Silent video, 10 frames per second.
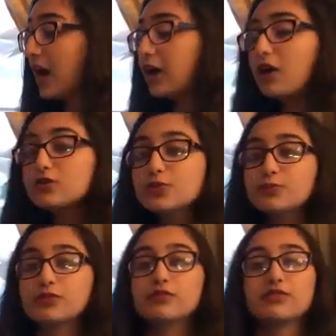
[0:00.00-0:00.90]
I also
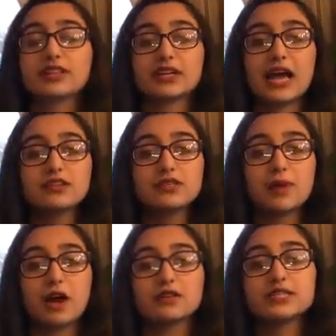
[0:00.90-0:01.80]
proved that the calcium
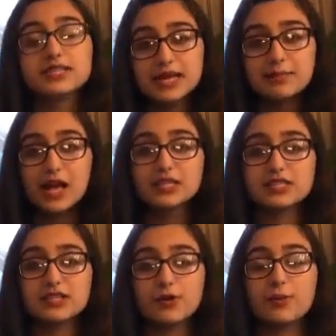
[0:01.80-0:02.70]
ion
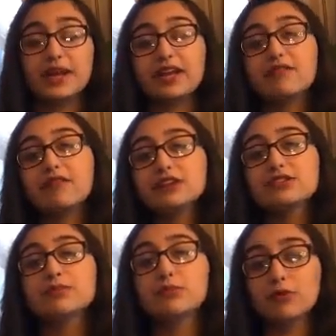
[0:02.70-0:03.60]
stabilizes the domain and
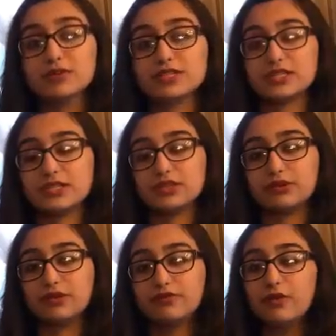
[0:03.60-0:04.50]
renders it more resistant
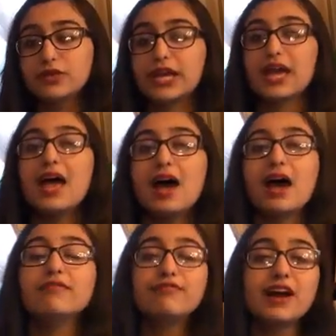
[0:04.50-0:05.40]
to unfolding,
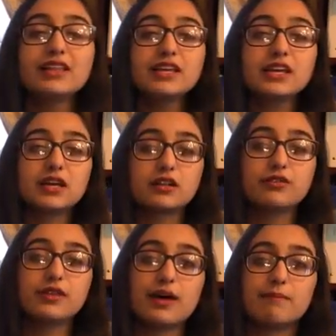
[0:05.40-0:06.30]
and finally
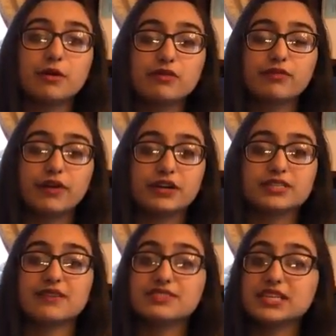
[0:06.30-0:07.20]
concluded that both variants
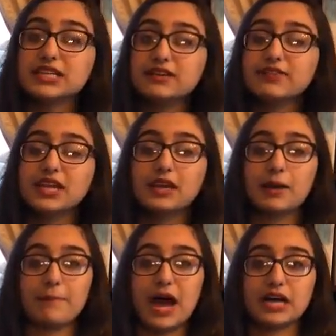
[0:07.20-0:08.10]
have significant
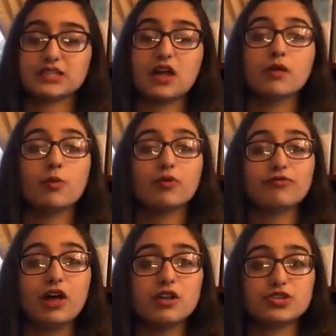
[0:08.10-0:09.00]
impacts on the
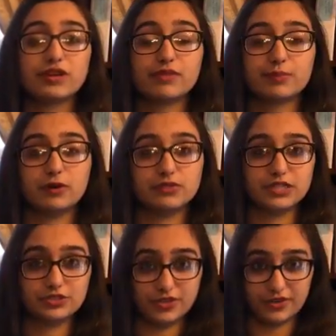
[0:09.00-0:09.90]
morphology of the
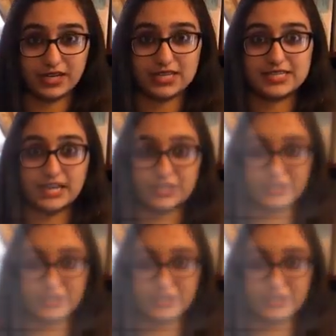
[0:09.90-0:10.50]
protein during extension.